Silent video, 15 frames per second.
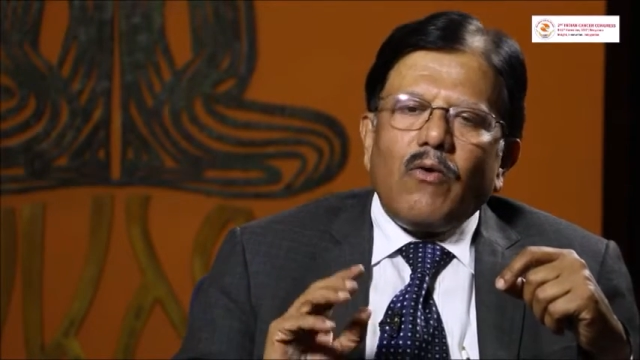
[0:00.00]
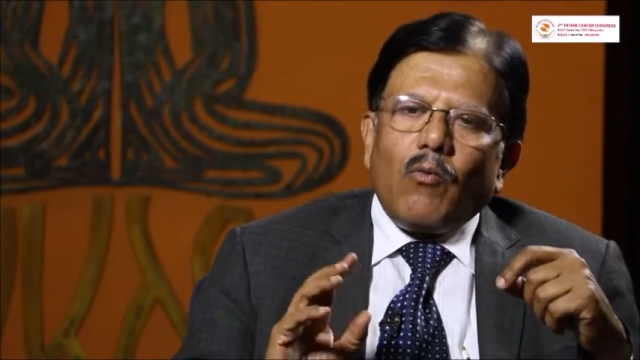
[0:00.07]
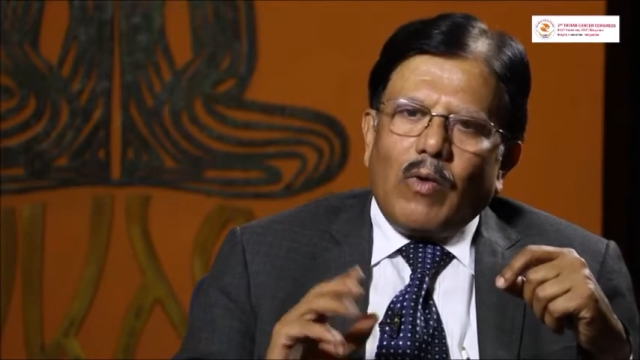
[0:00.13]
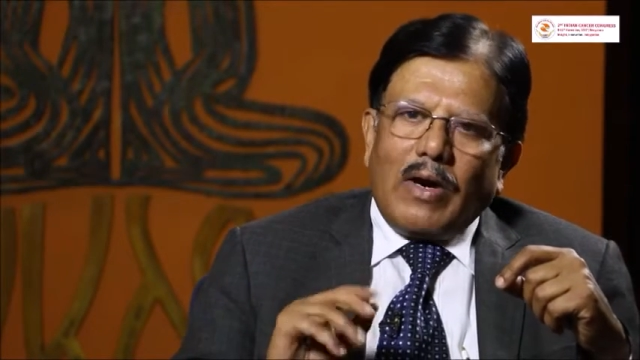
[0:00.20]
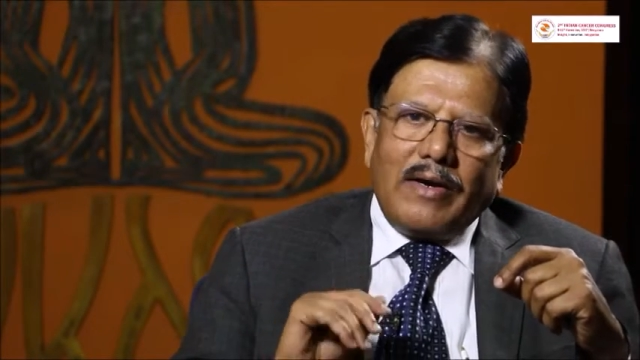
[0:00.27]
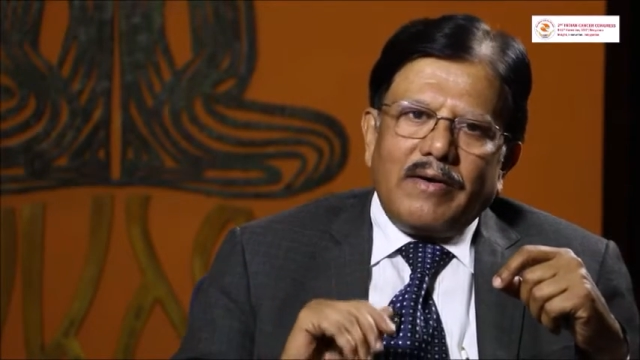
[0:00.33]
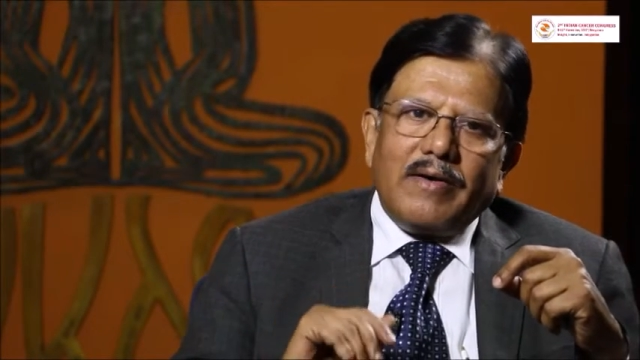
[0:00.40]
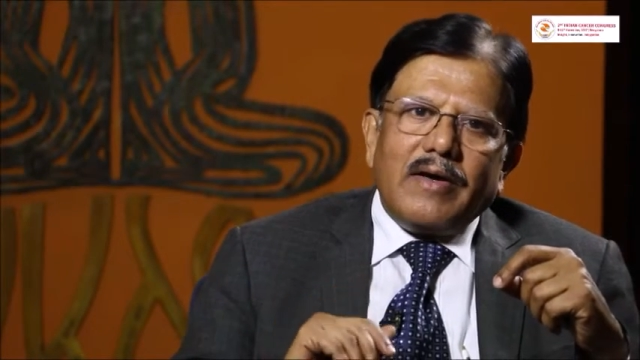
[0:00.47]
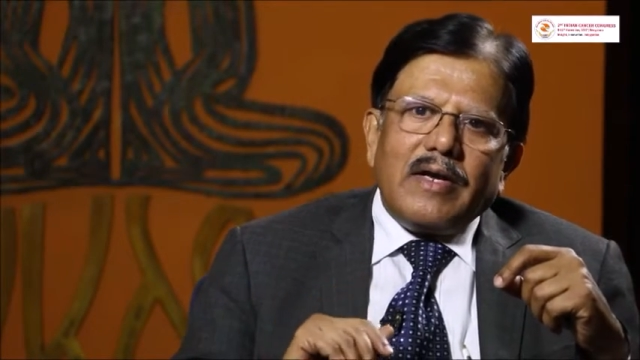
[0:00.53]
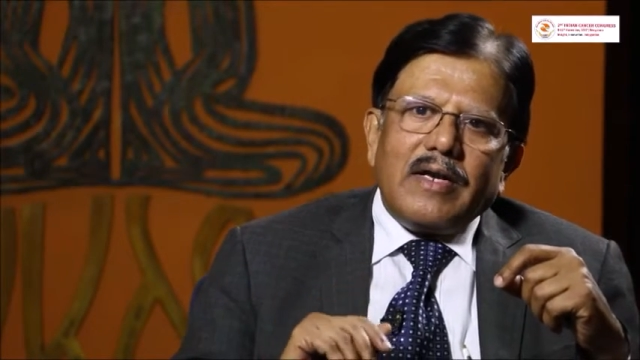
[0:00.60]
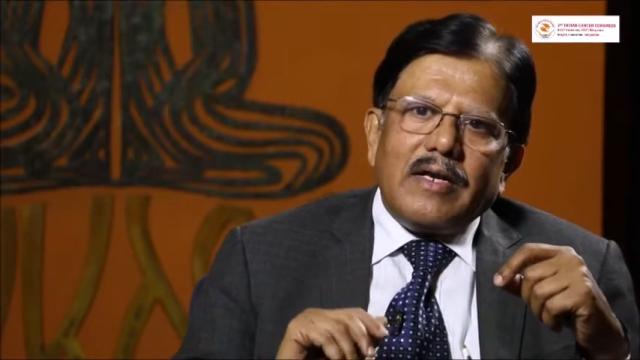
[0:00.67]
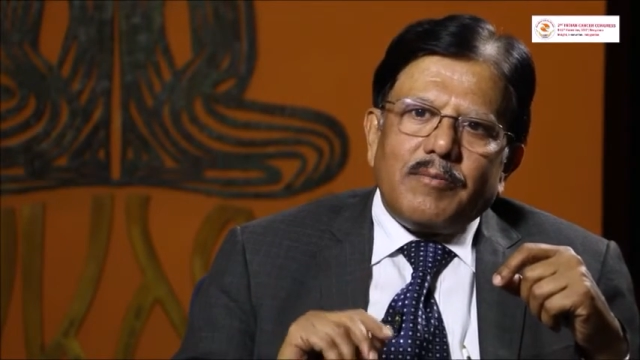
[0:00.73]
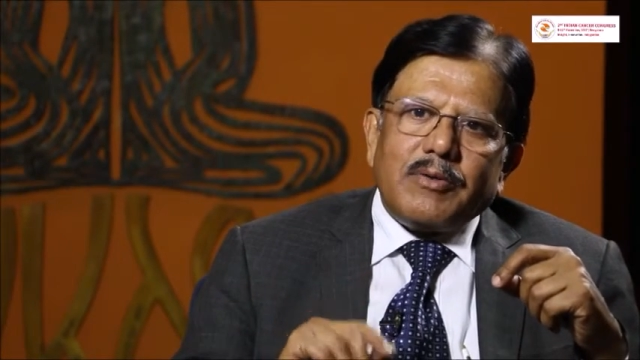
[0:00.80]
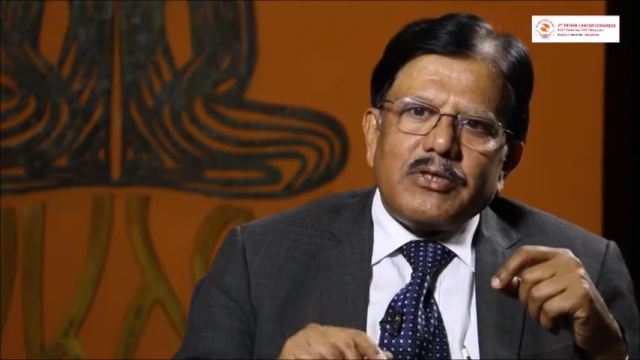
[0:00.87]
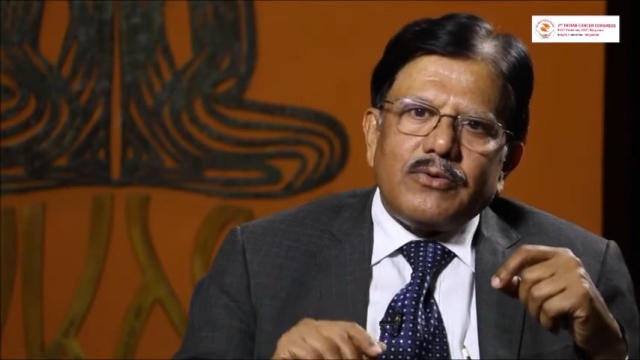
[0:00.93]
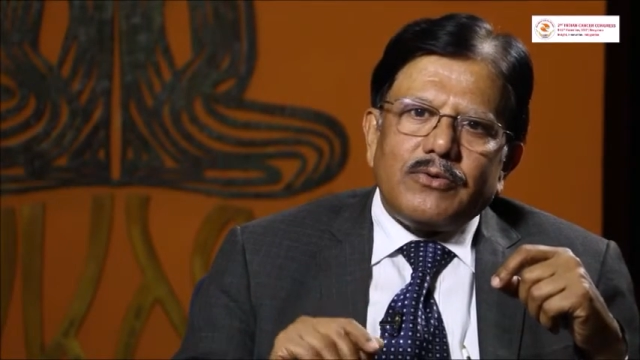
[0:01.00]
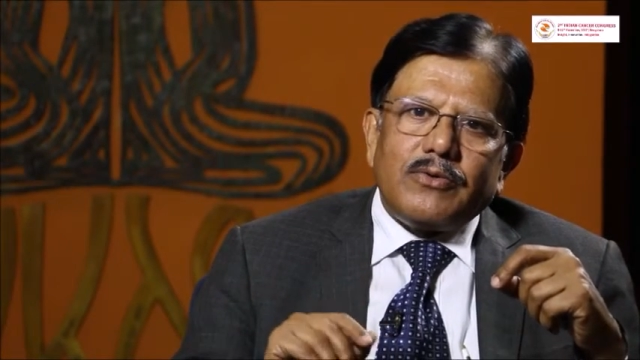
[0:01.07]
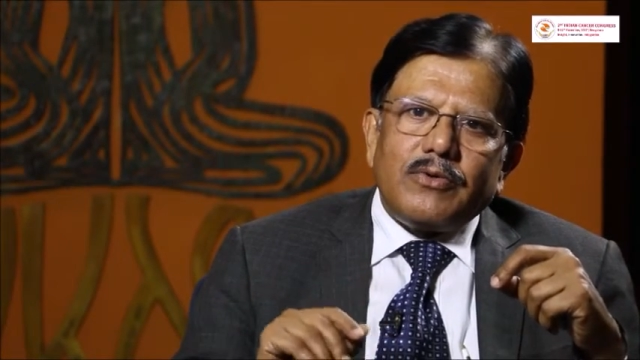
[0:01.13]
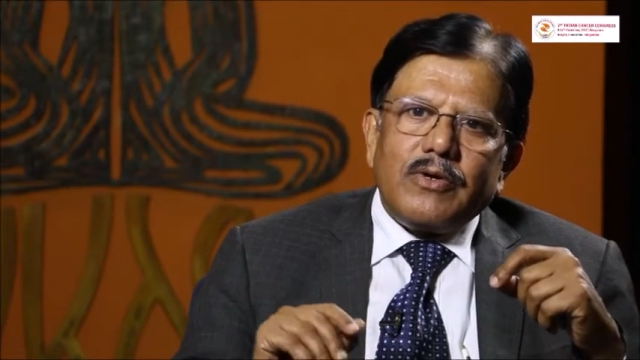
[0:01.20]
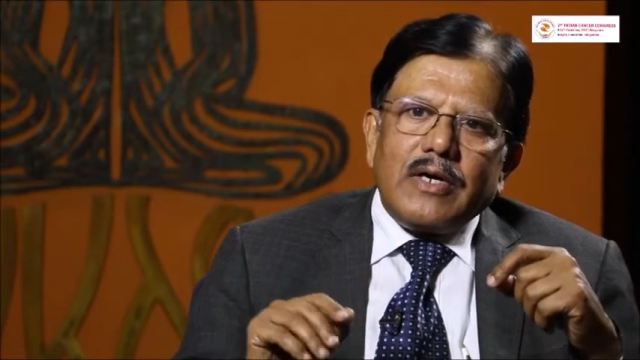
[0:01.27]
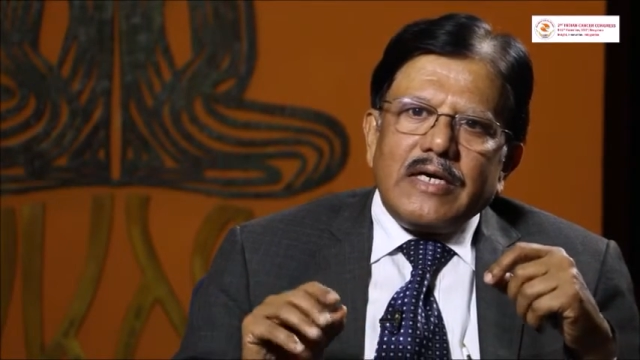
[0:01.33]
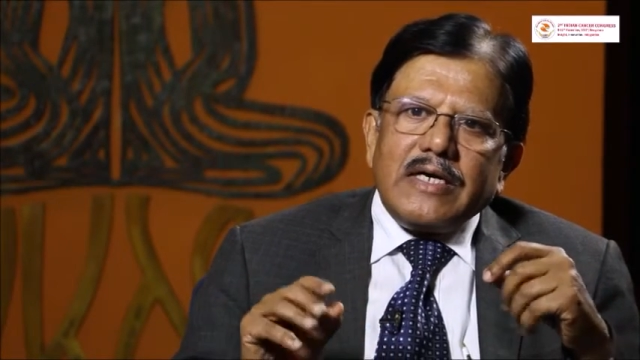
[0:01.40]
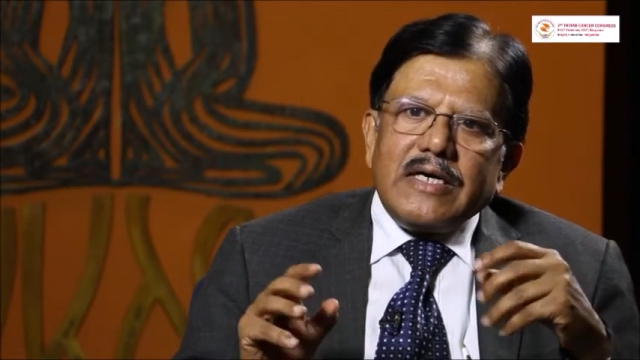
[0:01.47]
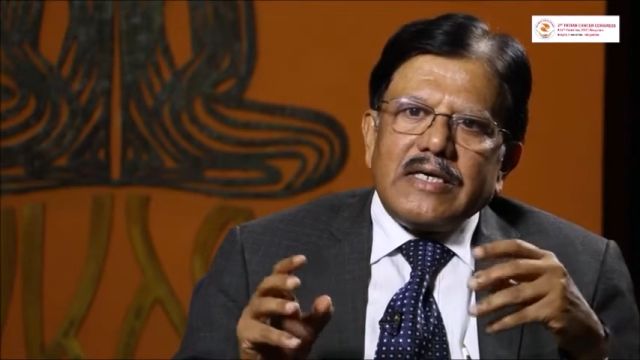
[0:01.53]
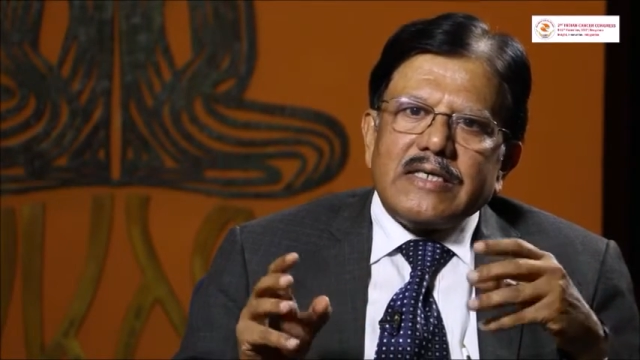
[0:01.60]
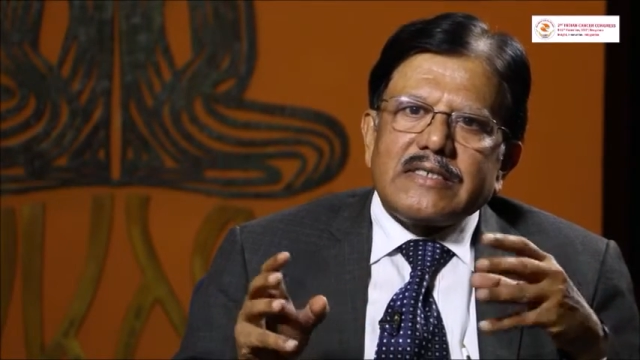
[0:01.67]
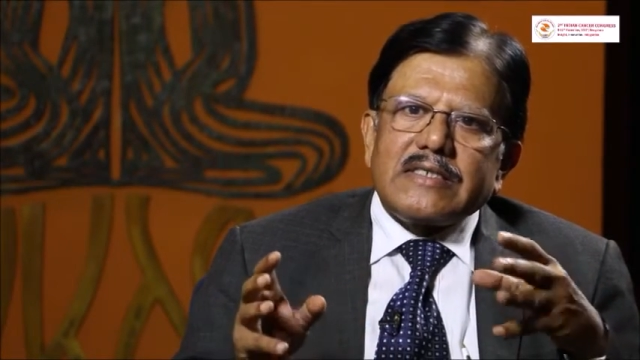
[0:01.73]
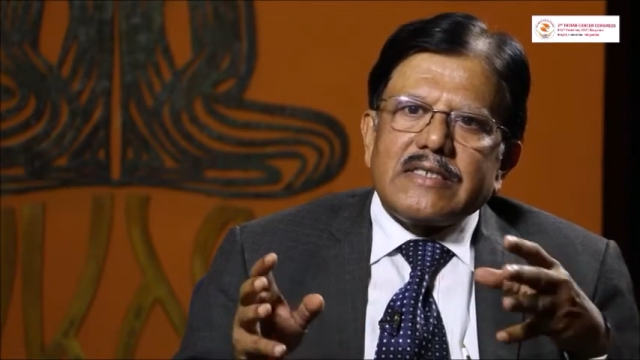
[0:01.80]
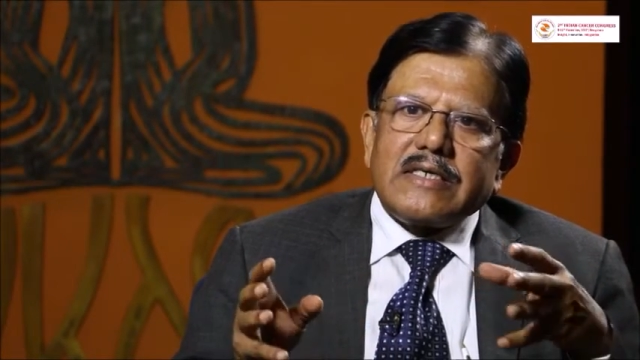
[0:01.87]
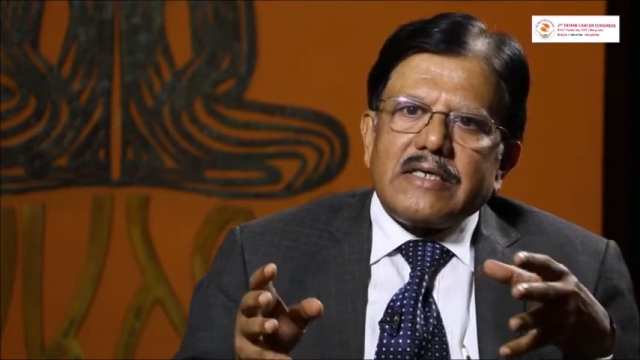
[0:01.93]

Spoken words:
One. Number two is